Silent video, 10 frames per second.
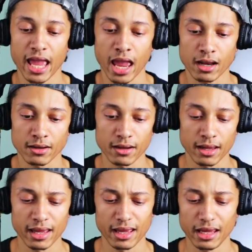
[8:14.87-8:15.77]
And
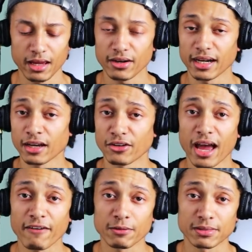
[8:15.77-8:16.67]
here again, you
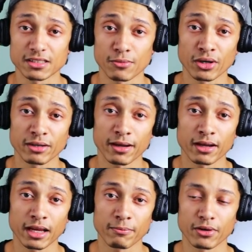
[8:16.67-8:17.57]
have to be smart
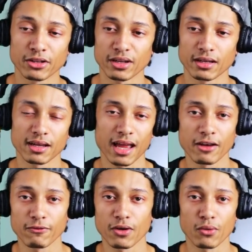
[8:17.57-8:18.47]
about it, but you can
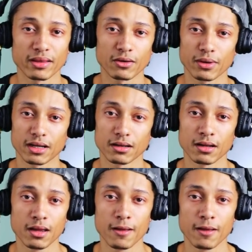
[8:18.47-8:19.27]
kind of go in there with a